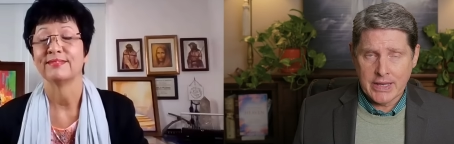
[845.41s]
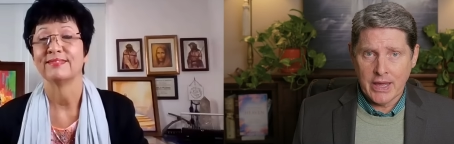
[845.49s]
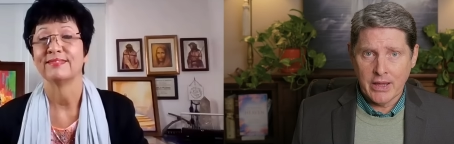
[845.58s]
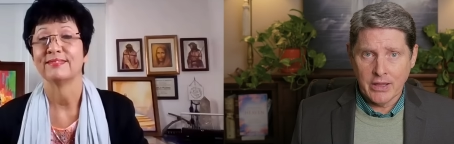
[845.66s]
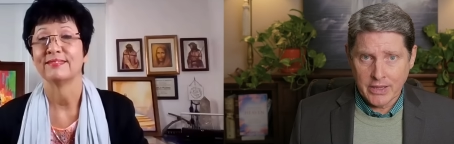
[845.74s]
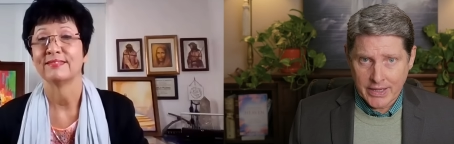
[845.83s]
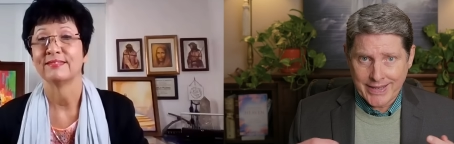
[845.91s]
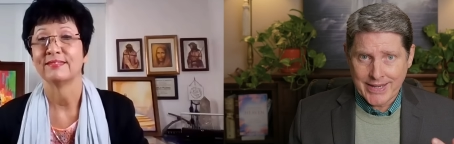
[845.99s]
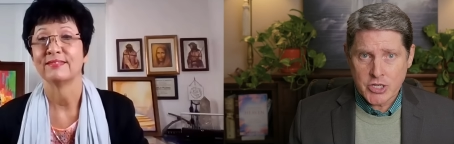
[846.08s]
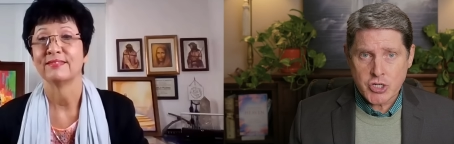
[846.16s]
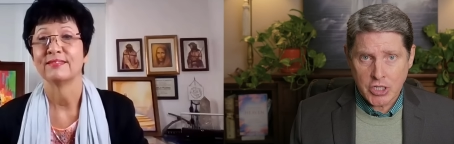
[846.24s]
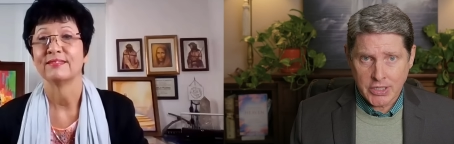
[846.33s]
Speaker 1: hell
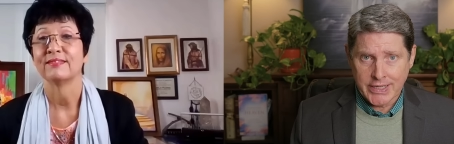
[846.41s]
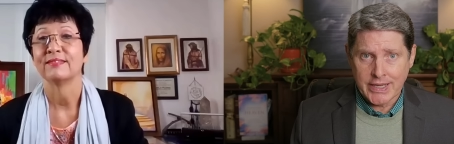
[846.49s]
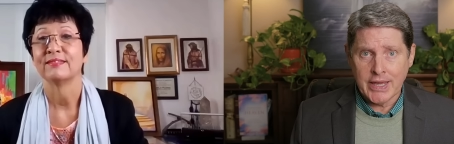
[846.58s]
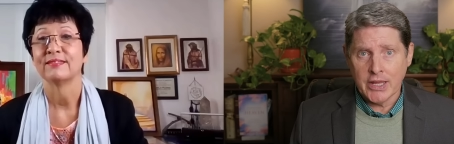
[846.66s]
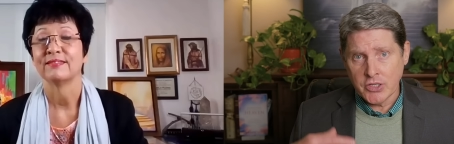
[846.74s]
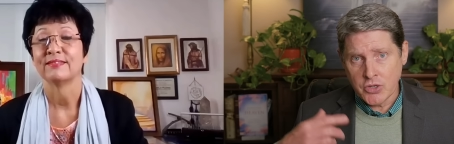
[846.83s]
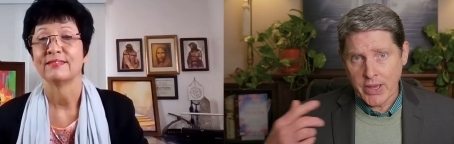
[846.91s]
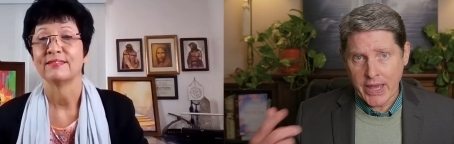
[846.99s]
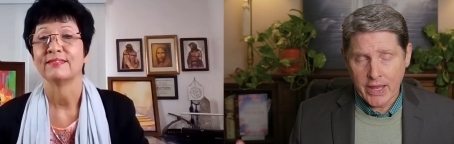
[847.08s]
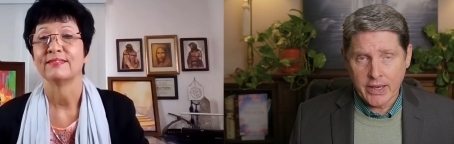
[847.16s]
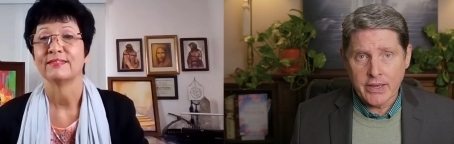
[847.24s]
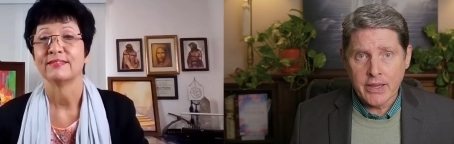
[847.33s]
initially, and you
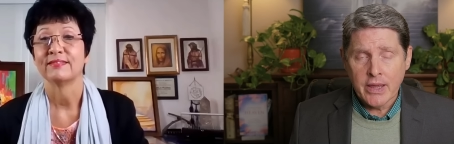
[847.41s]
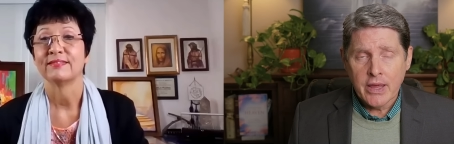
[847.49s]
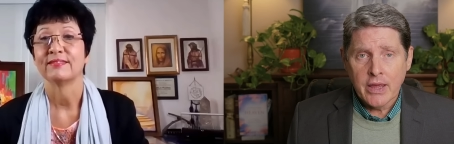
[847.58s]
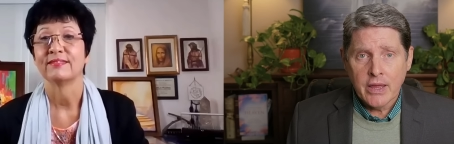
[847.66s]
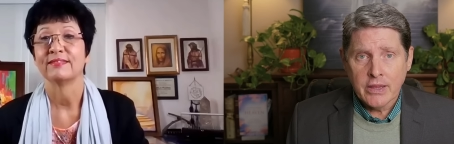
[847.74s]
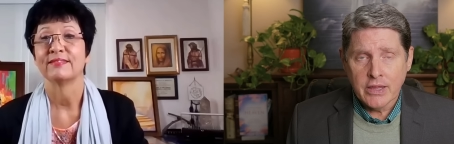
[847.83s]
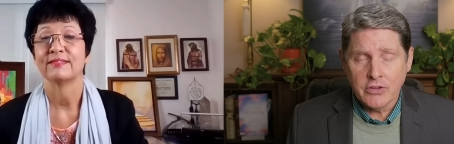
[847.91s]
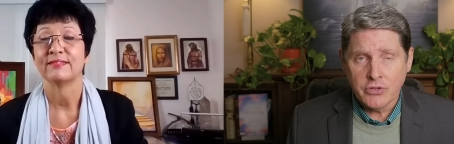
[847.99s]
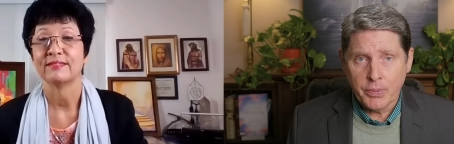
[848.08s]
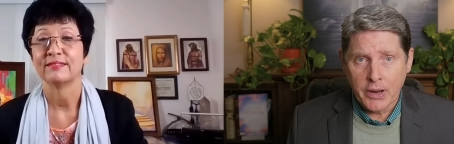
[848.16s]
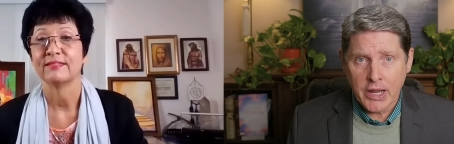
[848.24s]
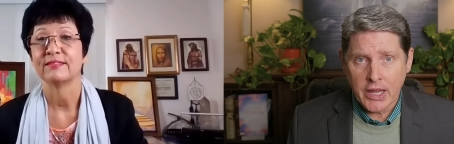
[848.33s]
had the
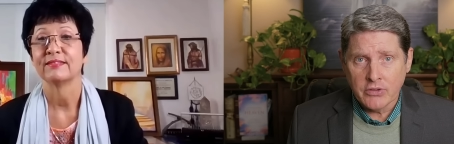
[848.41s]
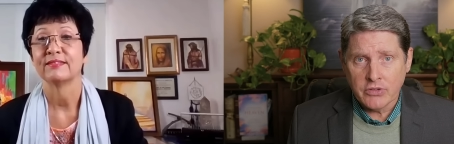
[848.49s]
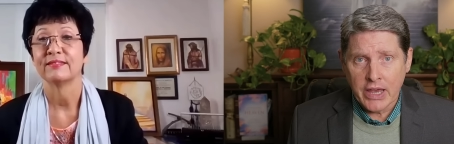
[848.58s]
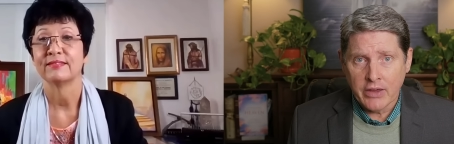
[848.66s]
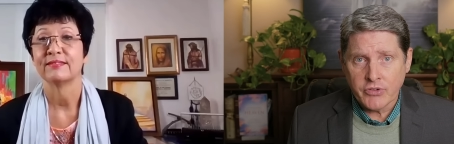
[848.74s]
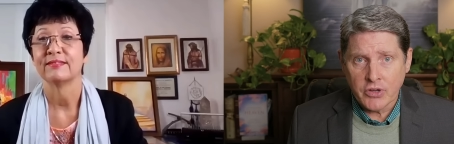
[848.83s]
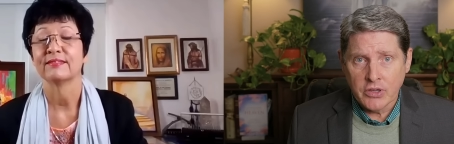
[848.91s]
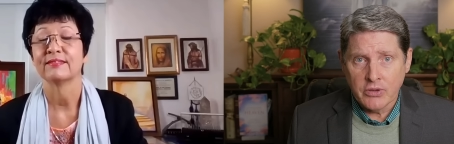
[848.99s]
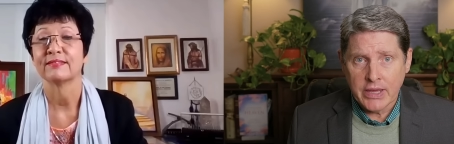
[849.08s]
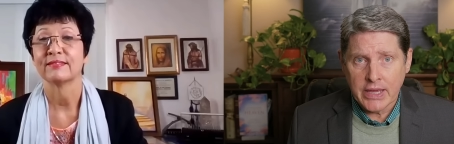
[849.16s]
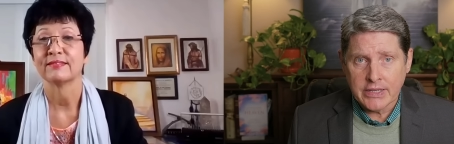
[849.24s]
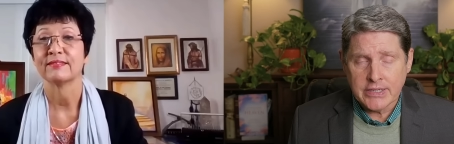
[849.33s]
experience after you
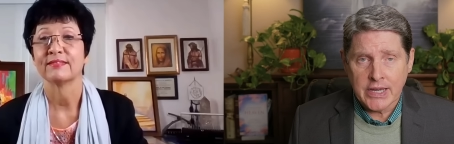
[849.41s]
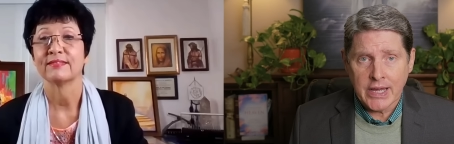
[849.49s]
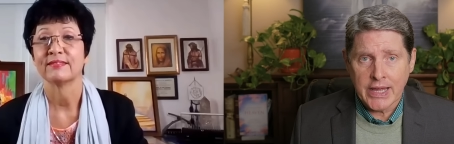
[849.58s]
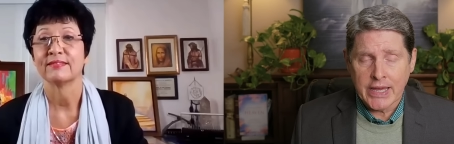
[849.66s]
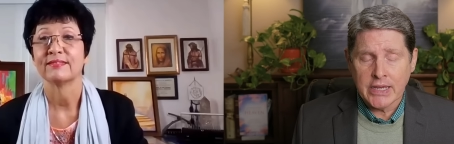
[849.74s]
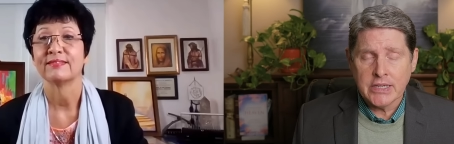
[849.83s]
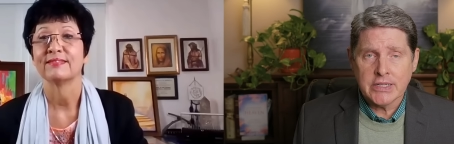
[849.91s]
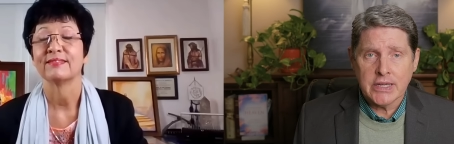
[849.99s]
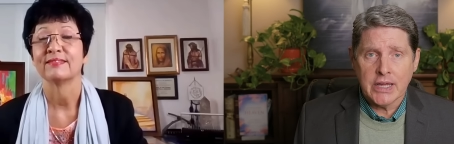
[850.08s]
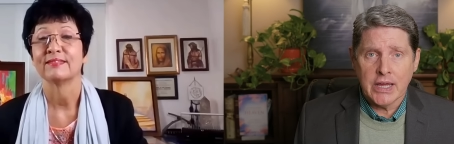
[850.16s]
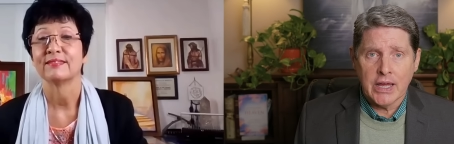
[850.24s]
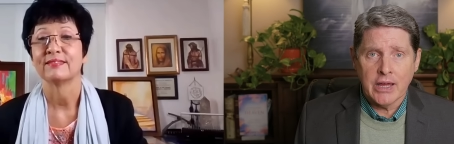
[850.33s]
had died
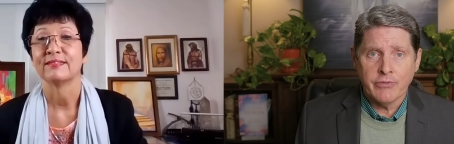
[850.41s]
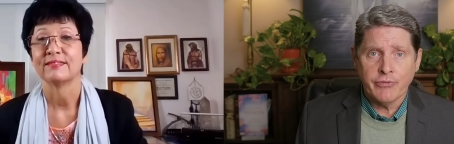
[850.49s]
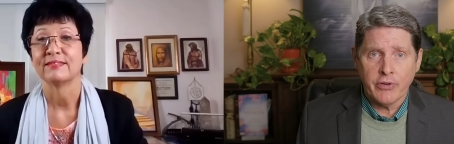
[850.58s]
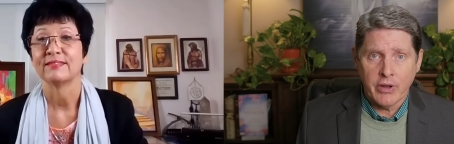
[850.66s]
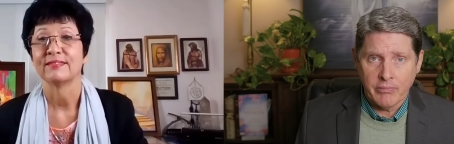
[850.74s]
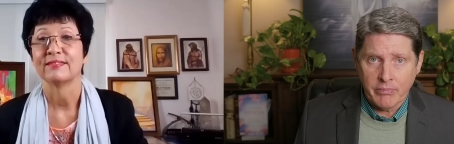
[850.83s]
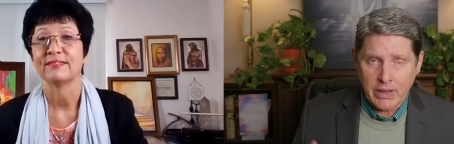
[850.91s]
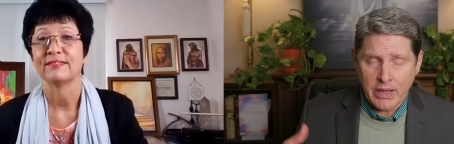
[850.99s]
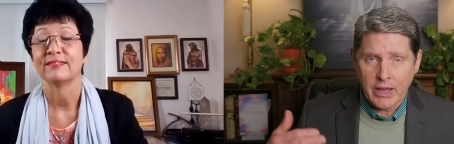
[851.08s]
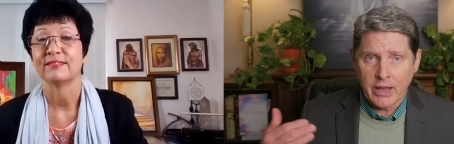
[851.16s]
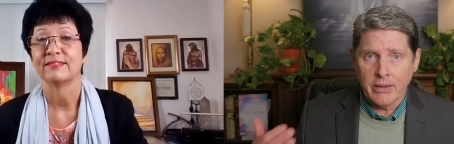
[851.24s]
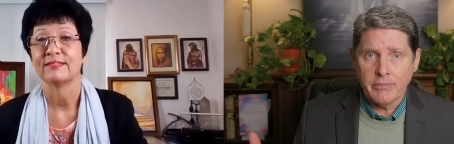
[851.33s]
from
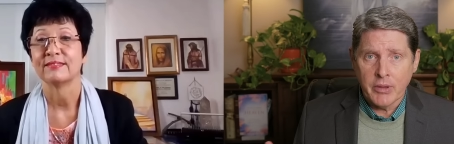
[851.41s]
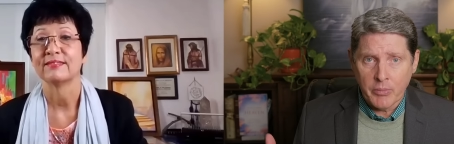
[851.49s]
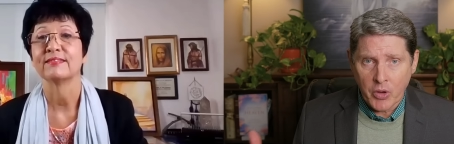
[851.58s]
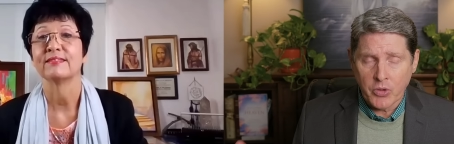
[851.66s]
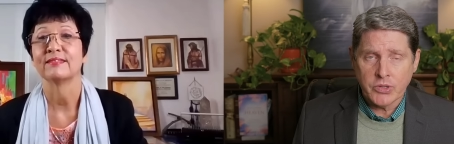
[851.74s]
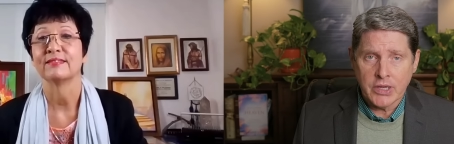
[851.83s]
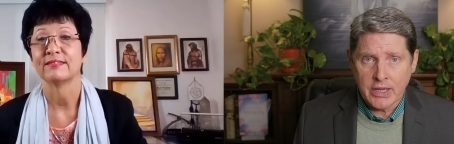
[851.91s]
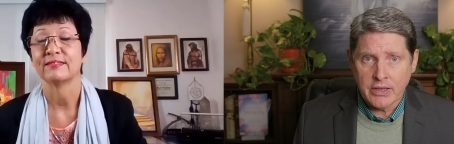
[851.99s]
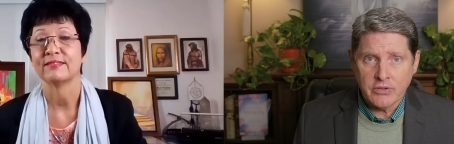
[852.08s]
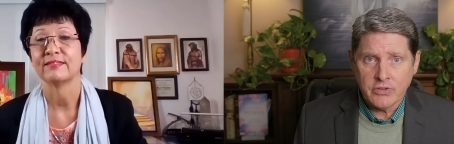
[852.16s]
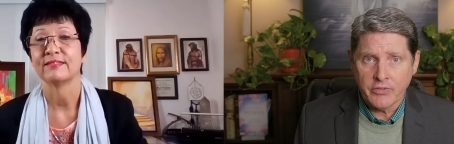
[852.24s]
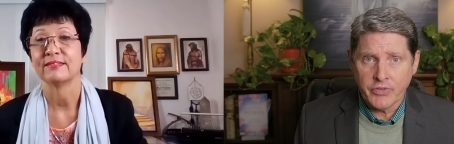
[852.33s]
pneumonia
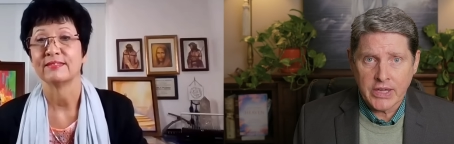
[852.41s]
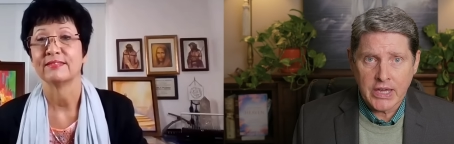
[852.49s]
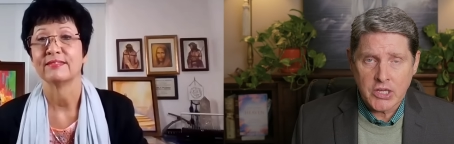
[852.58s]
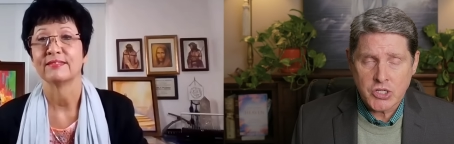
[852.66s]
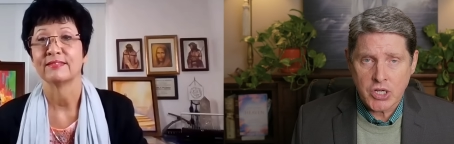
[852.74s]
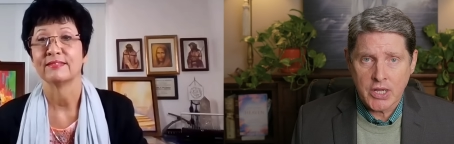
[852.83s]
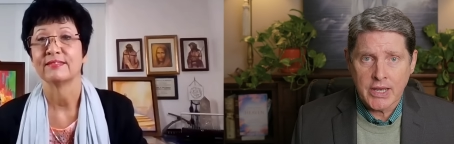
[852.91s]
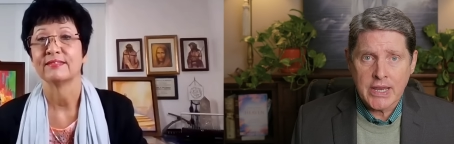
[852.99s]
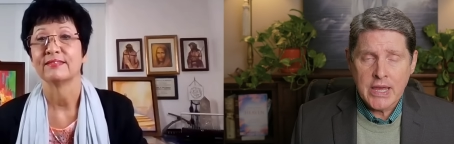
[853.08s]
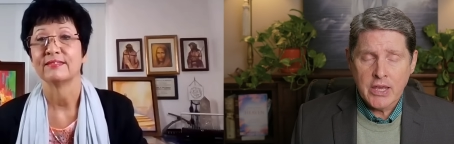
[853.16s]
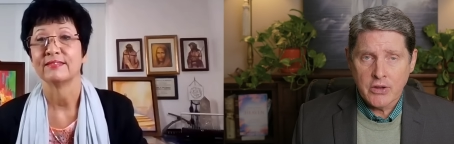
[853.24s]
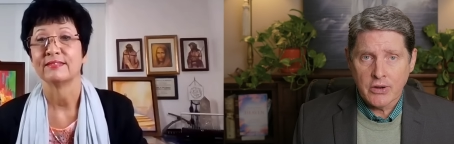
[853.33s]
and suffocation.
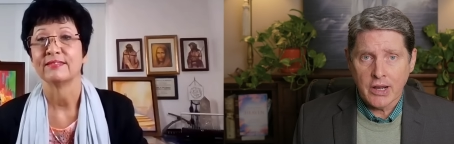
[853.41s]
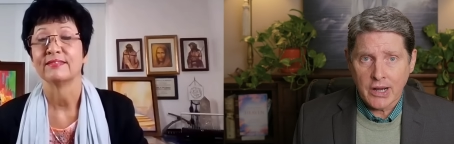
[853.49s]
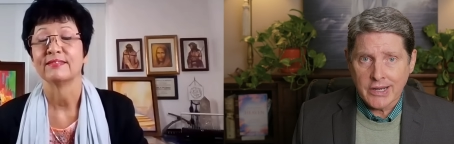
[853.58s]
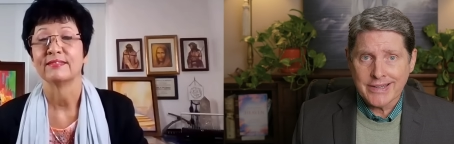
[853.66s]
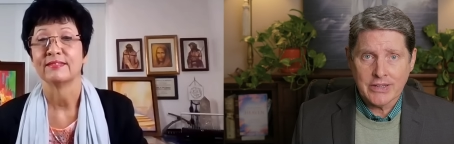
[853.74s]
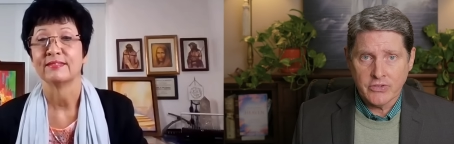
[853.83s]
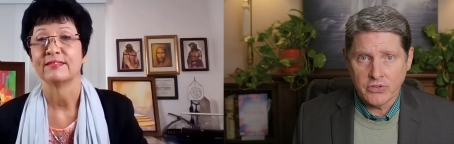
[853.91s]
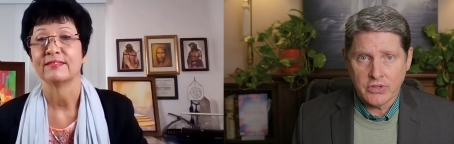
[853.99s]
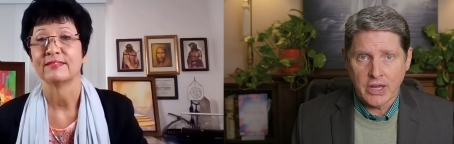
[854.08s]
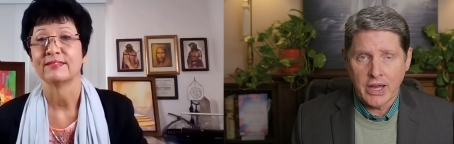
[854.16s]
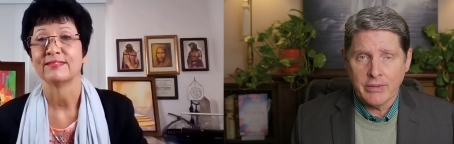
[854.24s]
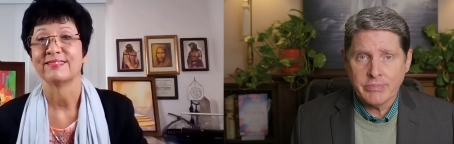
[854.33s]
Your heart had
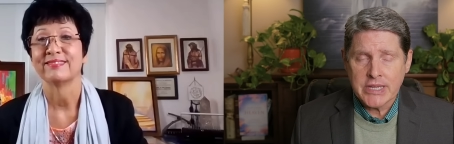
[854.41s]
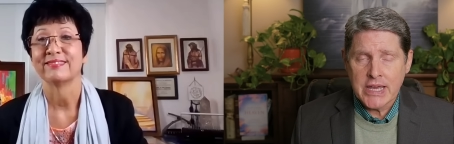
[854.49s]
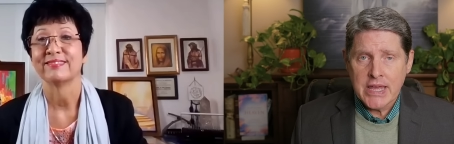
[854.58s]
stopped.